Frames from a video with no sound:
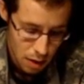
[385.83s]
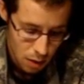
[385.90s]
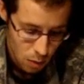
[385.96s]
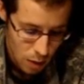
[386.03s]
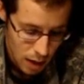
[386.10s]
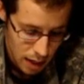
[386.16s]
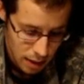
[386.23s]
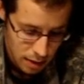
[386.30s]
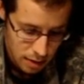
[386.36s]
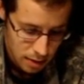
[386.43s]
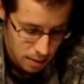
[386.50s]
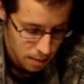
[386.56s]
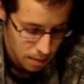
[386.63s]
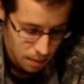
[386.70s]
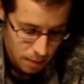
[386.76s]

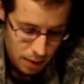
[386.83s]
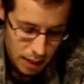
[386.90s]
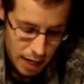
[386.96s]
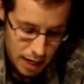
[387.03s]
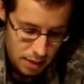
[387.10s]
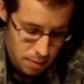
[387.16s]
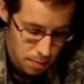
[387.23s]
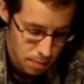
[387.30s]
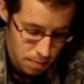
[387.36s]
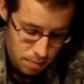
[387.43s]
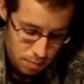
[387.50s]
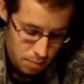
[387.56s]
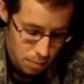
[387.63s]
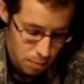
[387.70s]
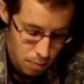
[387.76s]
Otherwise, it hasn't
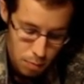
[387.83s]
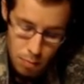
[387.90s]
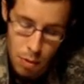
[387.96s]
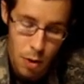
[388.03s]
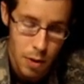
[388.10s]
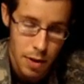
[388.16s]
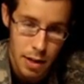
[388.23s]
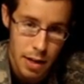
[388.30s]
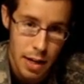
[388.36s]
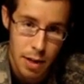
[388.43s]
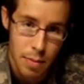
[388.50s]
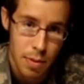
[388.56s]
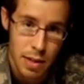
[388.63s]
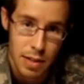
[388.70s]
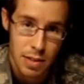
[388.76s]
broken in
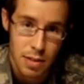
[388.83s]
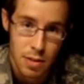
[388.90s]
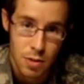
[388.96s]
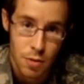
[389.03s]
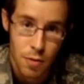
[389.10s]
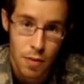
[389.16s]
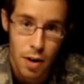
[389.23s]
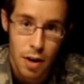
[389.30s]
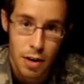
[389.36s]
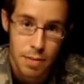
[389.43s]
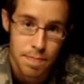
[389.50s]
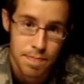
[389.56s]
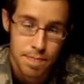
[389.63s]
any places so far.